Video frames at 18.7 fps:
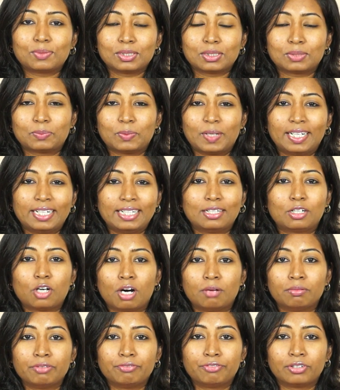this was very
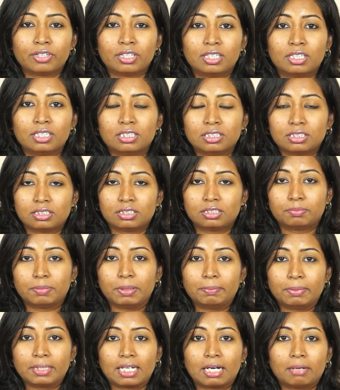common for us,
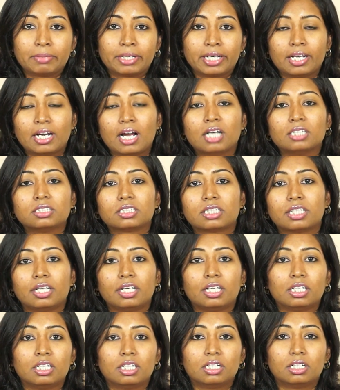people coming and
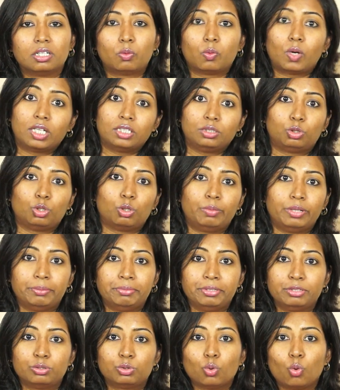asking, uh, why is your
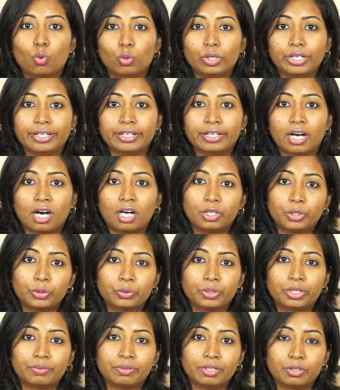baby so lean,
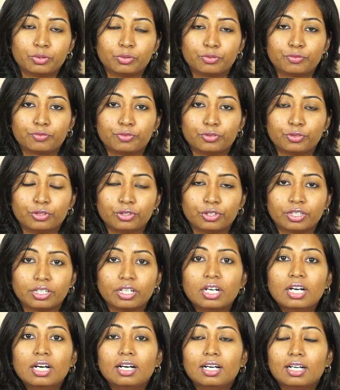aren't you giving good
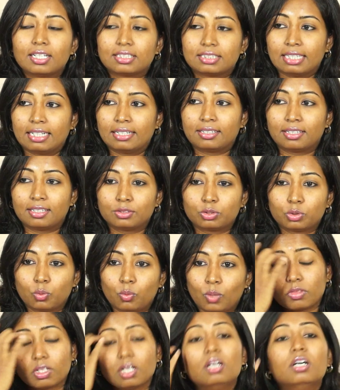food, et cetera.
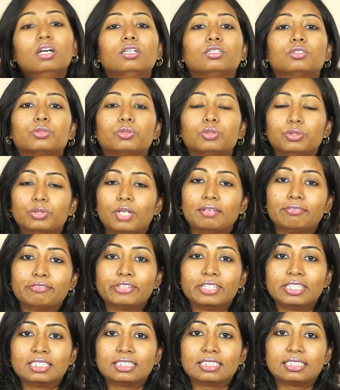So you have
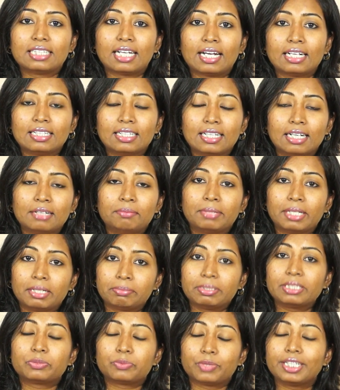to understand that
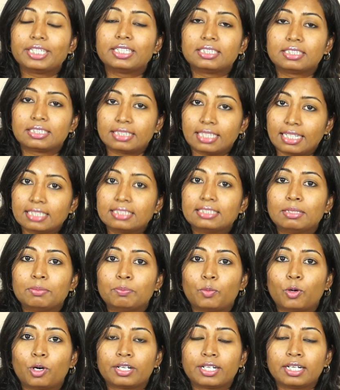baby's weight is yes
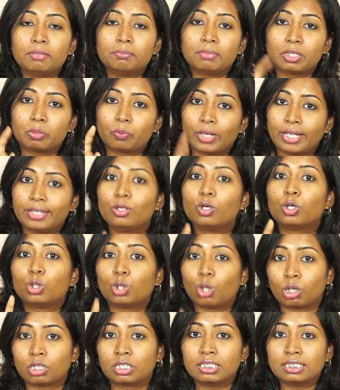important, but when your
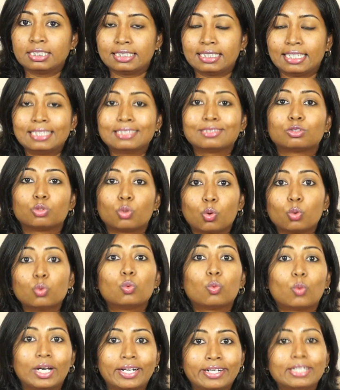doctor says
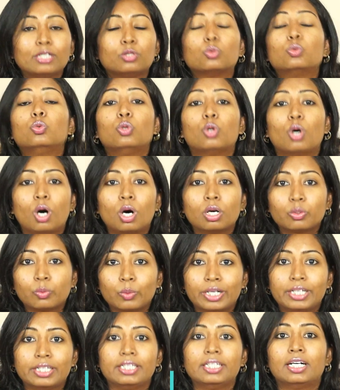don't worry, do
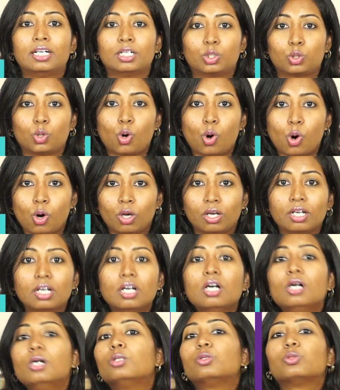not worry at all.
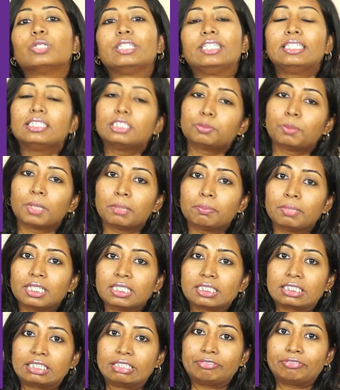So each
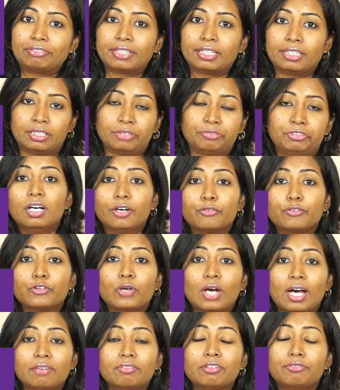baby is different.
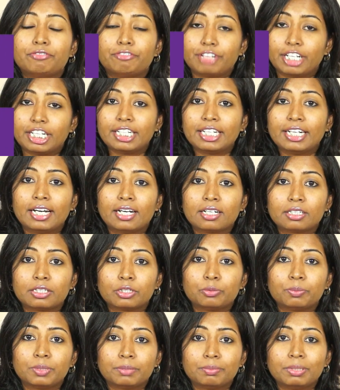If you have a very
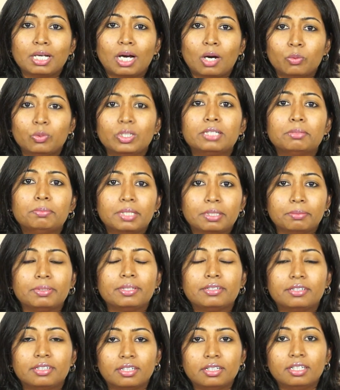active baby, how will the
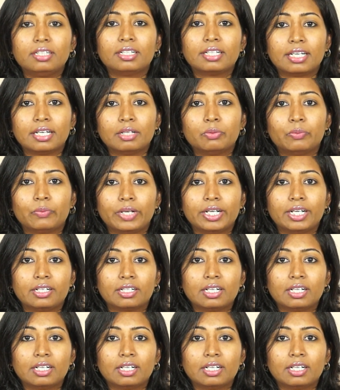baby really gain